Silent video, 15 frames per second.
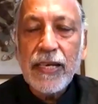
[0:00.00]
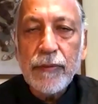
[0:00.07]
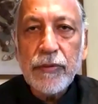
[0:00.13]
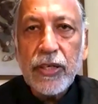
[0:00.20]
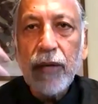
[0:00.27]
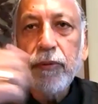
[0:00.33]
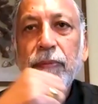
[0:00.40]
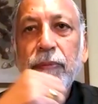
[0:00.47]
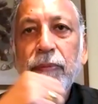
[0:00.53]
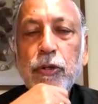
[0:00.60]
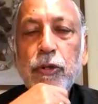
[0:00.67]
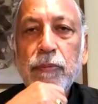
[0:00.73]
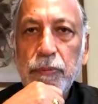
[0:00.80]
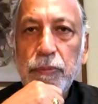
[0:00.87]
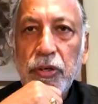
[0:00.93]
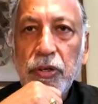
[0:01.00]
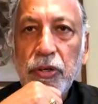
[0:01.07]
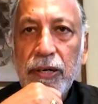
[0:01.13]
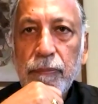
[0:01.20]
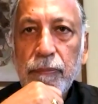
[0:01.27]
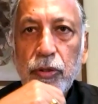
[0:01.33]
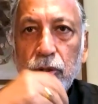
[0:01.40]
I'm coming back to my
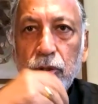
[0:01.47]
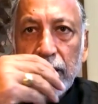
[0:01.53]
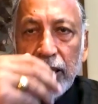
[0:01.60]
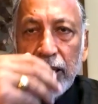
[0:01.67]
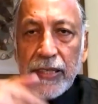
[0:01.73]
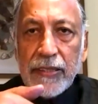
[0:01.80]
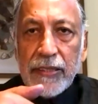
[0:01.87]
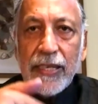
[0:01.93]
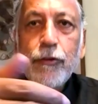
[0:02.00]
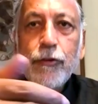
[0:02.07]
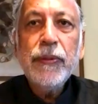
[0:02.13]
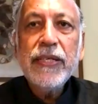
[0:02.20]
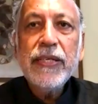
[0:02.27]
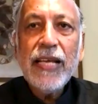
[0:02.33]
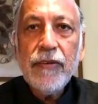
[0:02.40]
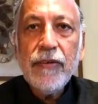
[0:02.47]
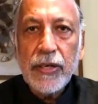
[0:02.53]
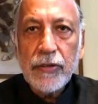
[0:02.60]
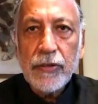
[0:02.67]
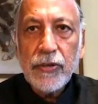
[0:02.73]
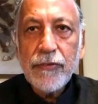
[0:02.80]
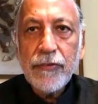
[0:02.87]
word, because they have to be
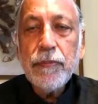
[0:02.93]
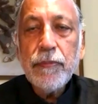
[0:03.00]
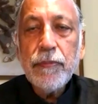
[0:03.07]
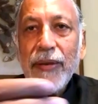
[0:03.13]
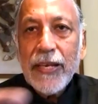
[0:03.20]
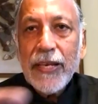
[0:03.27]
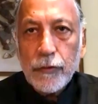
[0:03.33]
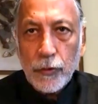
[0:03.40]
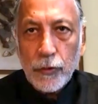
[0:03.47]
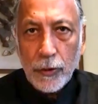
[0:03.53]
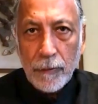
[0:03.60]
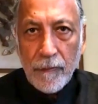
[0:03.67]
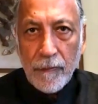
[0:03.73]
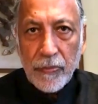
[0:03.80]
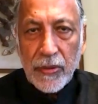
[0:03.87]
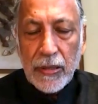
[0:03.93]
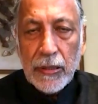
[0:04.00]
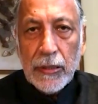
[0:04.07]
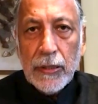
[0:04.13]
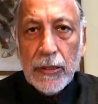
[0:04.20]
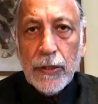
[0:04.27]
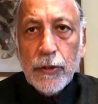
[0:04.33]
relevant. They have to be meaningful.
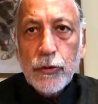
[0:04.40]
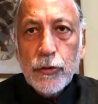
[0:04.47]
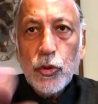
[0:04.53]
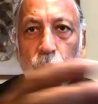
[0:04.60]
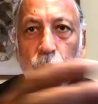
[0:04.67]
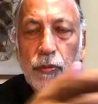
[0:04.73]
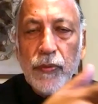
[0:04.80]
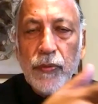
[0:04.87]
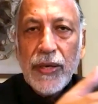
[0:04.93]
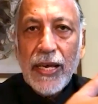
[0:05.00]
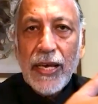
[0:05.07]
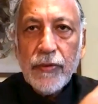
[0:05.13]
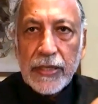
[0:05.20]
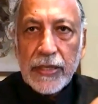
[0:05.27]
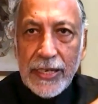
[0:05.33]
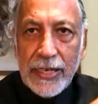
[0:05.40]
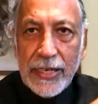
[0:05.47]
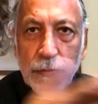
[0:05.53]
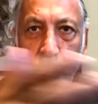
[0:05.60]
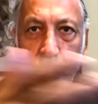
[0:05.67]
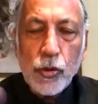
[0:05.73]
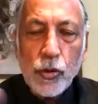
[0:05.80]
Mm-hmm. So we have range
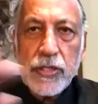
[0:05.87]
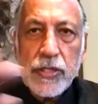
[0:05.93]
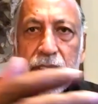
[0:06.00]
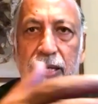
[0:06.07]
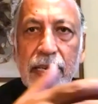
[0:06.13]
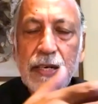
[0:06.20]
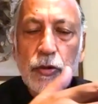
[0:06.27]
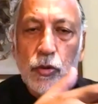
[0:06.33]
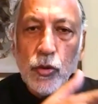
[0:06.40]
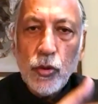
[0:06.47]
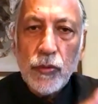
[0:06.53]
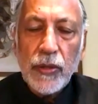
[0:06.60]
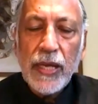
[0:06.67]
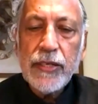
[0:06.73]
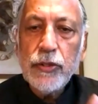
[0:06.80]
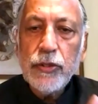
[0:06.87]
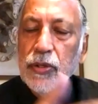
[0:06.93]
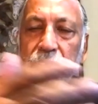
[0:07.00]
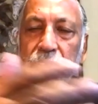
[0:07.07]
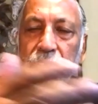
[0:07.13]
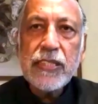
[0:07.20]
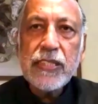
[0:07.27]
of courses, and and
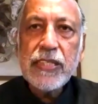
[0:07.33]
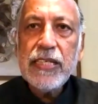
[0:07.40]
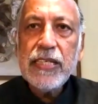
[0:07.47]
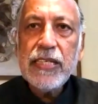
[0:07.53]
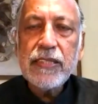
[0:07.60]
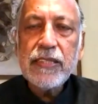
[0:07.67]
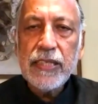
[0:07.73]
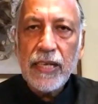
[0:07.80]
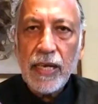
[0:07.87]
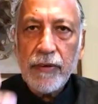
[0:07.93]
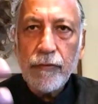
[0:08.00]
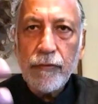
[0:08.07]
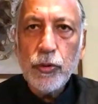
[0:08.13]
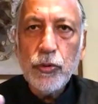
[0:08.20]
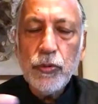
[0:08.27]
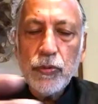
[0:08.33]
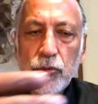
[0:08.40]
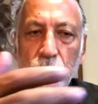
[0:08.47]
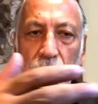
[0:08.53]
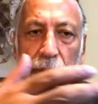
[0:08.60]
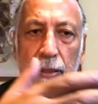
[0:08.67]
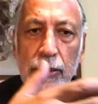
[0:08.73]
universities, in our view,
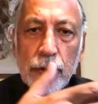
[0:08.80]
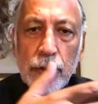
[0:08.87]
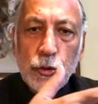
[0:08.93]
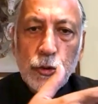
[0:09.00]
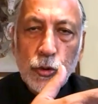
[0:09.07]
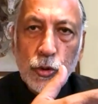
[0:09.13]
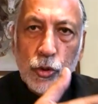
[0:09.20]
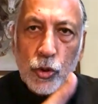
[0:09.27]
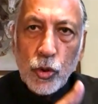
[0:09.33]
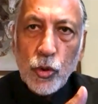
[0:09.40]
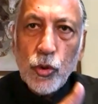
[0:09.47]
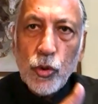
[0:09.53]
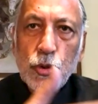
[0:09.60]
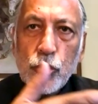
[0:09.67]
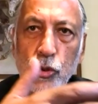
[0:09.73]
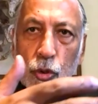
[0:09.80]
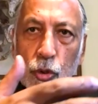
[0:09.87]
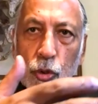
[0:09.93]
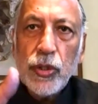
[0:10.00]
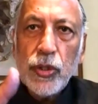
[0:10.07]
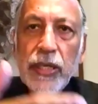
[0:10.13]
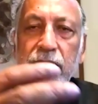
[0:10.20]
should grow
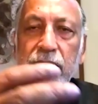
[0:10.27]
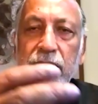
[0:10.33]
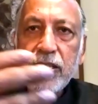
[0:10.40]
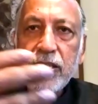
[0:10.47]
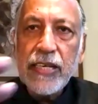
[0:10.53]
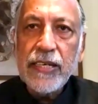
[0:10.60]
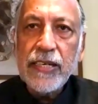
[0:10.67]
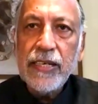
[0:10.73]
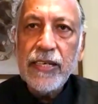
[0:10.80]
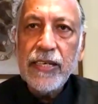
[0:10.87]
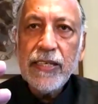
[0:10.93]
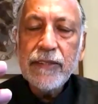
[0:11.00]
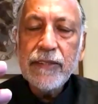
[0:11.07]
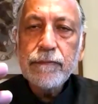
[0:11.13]
slowly and steadily,